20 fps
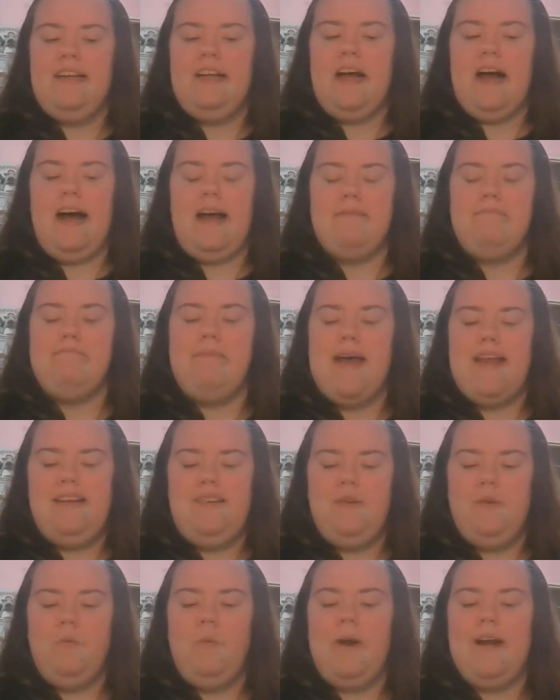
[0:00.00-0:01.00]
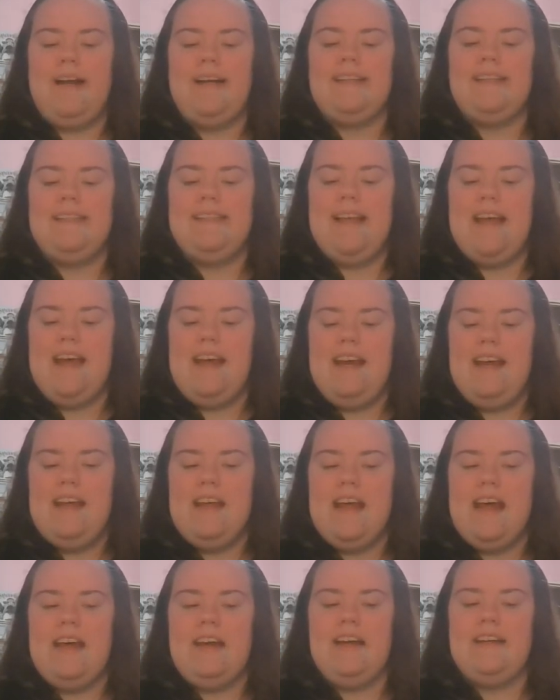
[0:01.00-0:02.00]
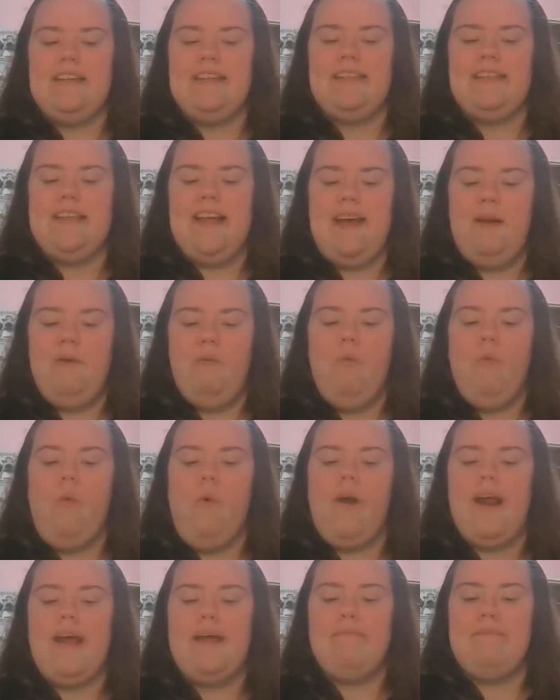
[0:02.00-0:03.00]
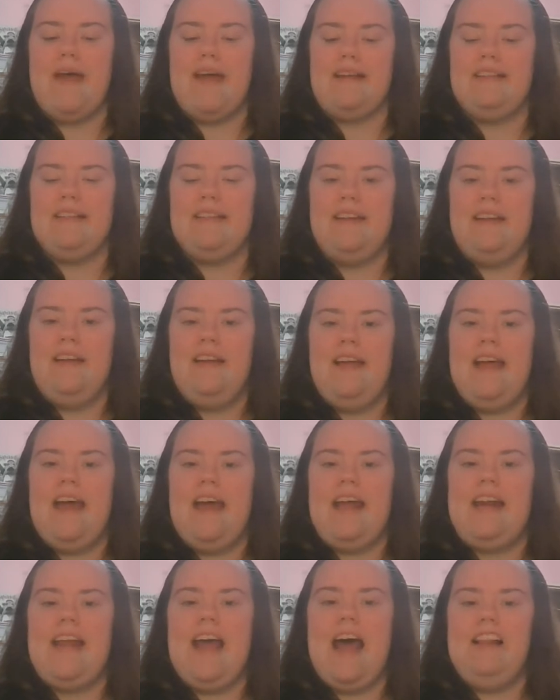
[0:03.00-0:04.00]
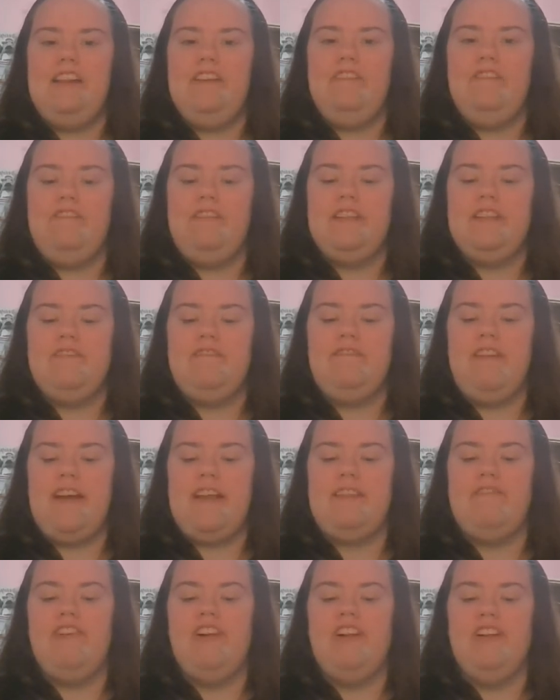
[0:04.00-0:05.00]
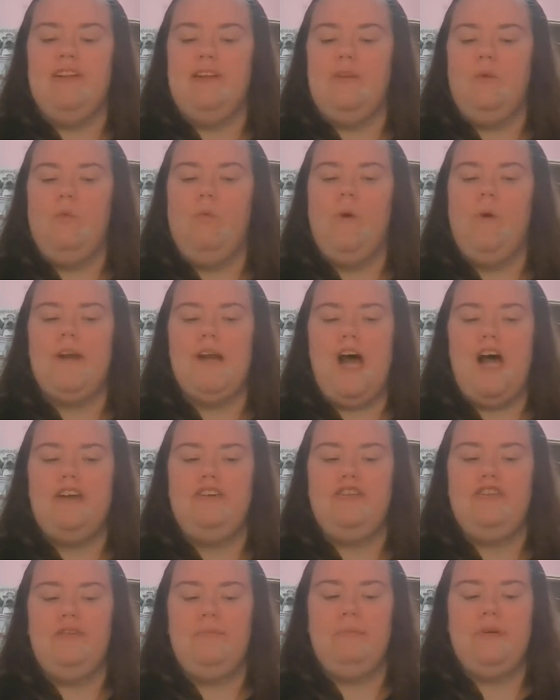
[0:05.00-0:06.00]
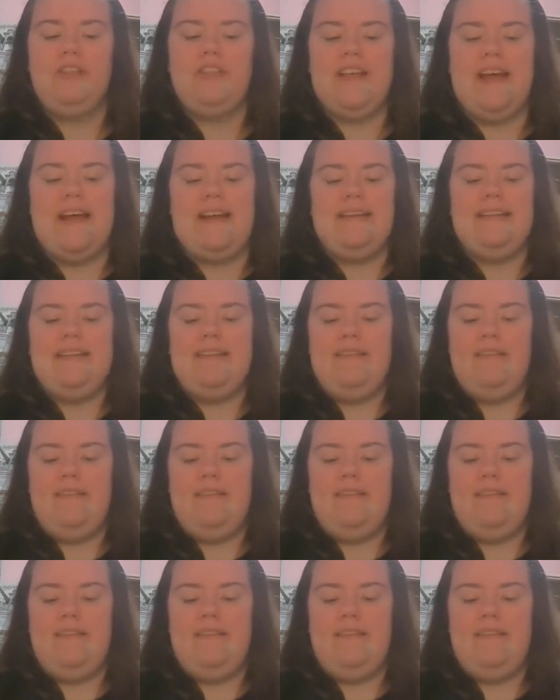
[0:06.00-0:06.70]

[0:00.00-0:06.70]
I meant what I said, and I said what I meant. An elephant's faithful, 100%.